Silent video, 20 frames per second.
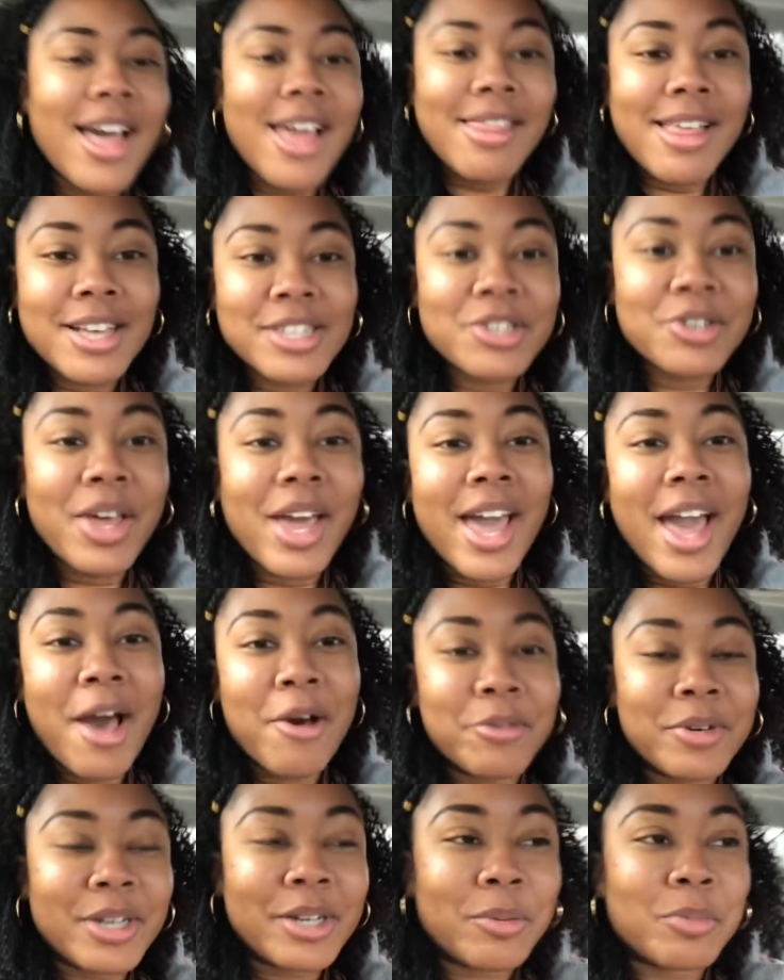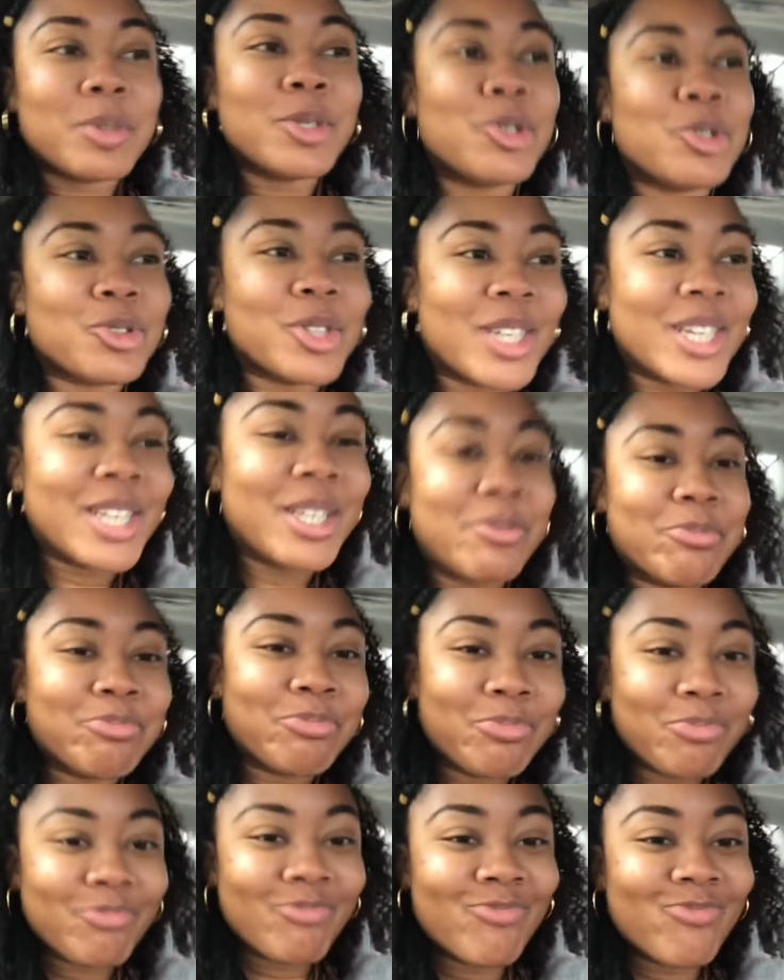That's okay, I don't need to be drinking.
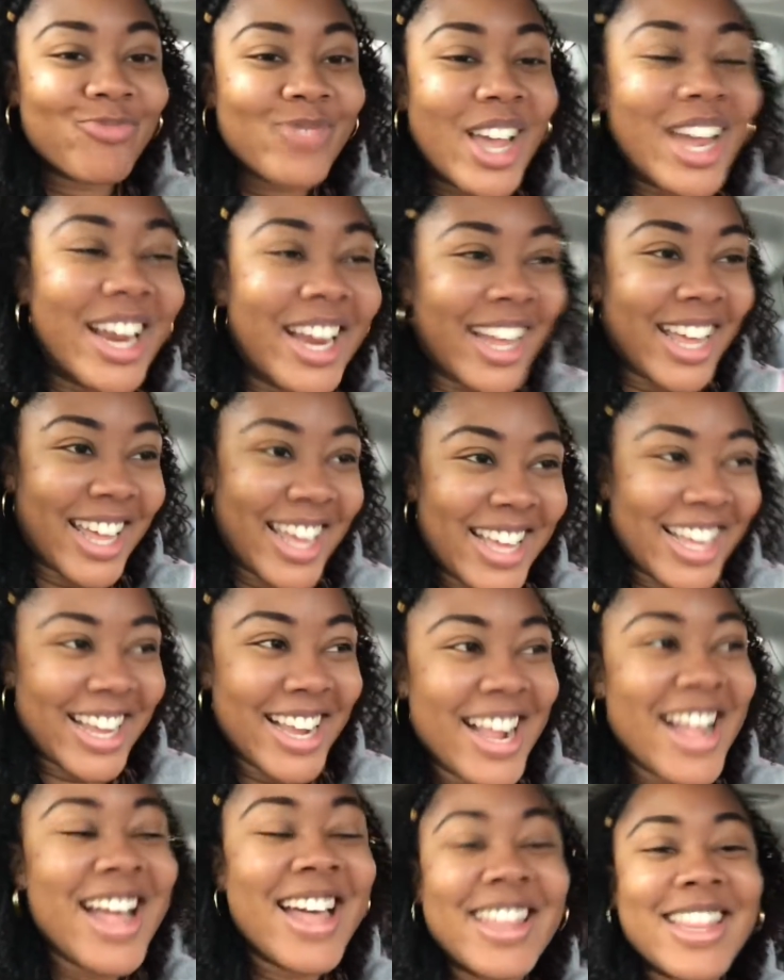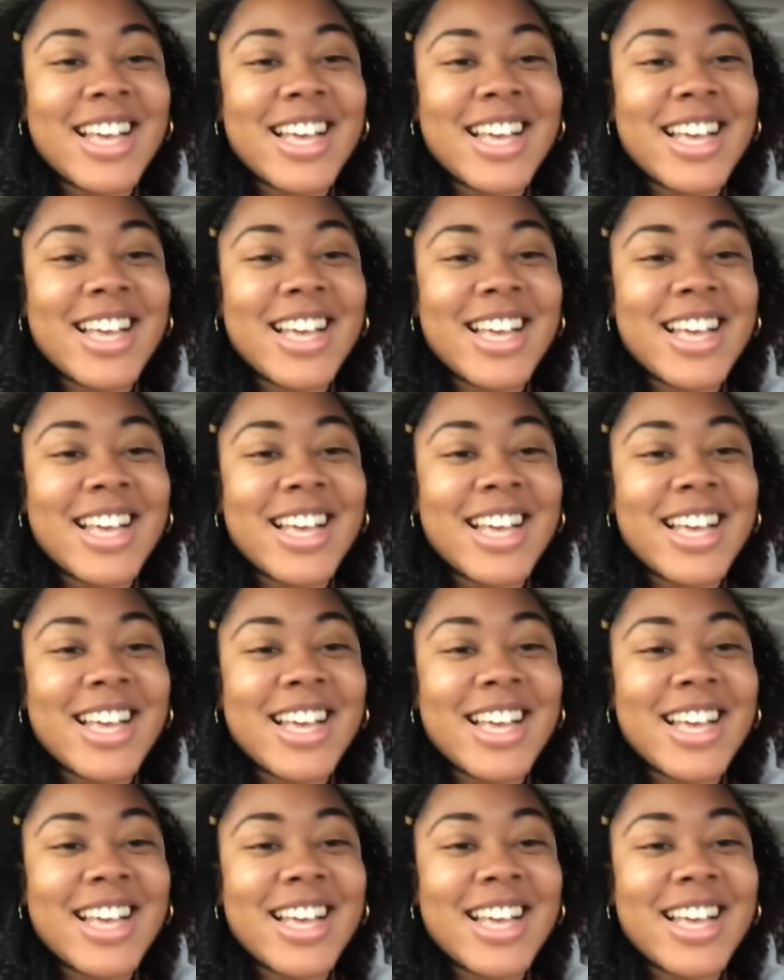No, you don't.